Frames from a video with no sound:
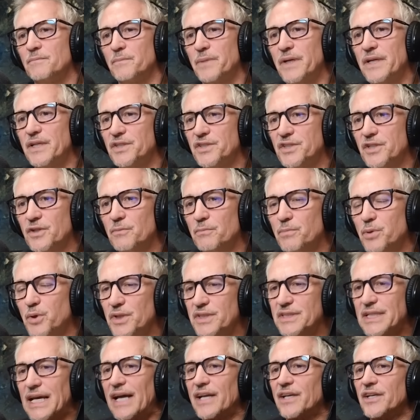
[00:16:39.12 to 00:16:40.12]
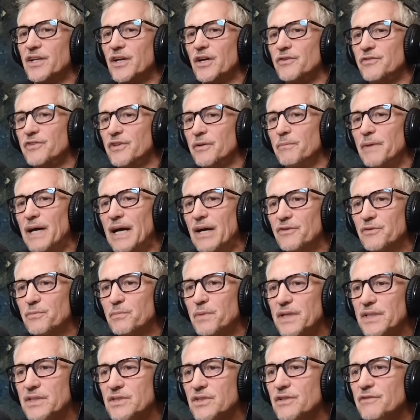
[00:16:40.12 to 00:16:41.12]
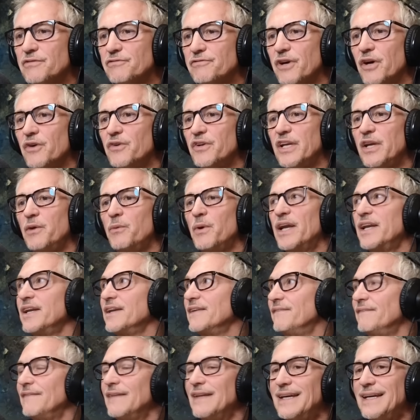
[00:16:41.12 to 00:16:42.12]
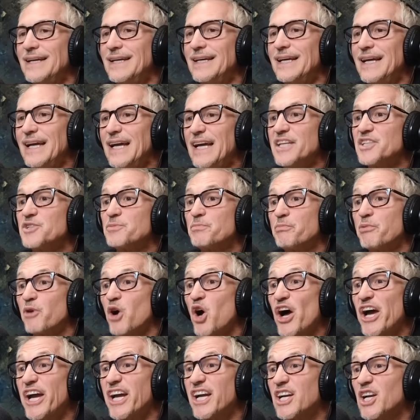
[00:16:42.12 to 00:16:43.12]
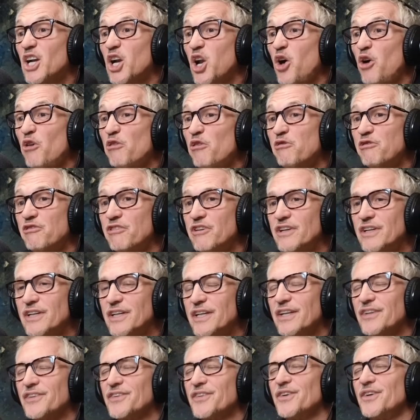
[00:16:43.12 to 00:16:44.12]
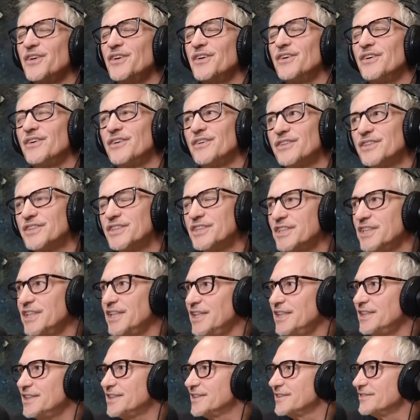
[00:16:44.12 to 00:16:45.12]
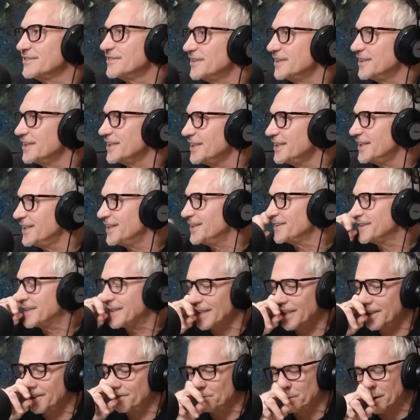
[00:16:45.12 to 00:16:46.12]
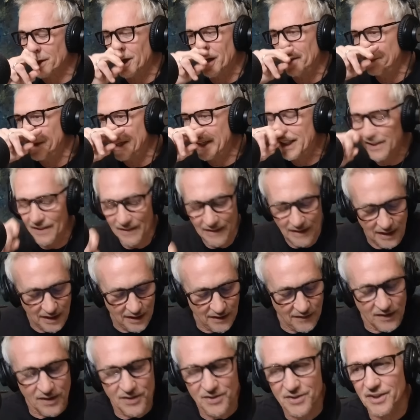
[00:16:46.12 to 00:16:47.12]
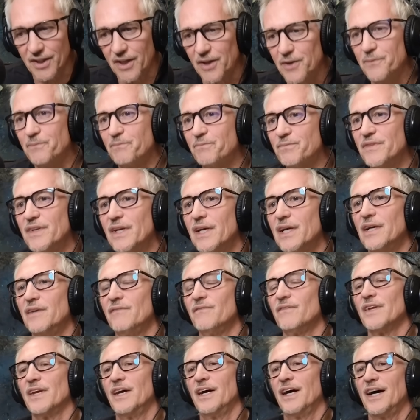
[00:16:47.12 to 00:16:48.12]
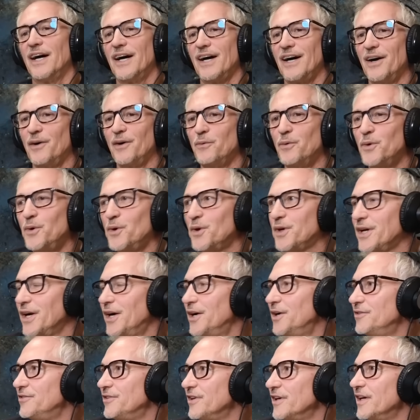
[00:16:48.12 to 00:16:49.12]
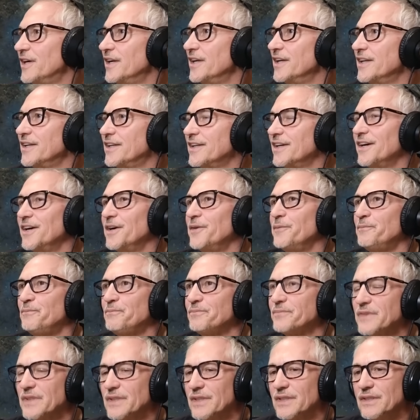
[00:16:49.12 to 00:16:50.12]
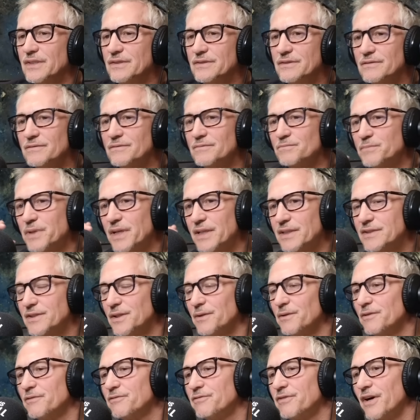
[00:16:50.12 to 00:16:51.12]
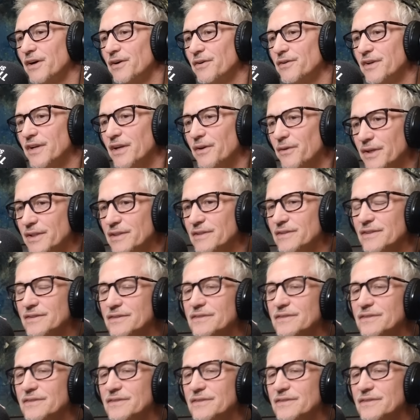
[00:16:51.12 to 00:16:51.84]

Pete Shilton put his hand over the mouthpiece of the phone. He went, it's Brian Clough. And I thought, oh shit, right, okay, blimey. So I walk over and um, picked up the phone and I went,